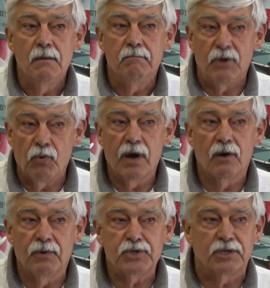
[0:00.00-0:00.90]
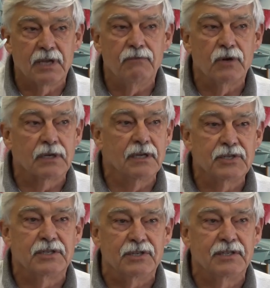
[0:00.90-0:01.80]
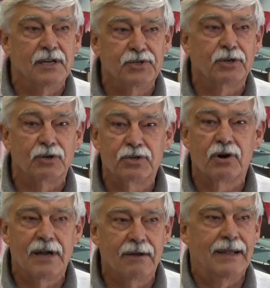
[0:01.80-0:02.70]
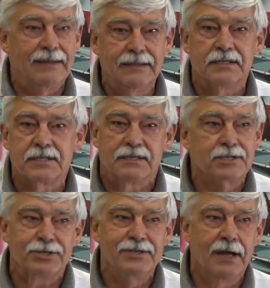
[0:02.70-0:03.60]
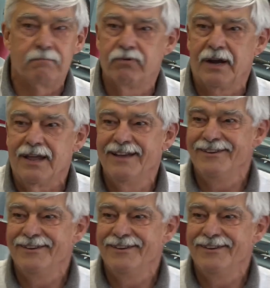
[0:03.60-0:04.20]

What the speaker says: beware of what you give your kids these days. You could turn out like this. It's just not pretty.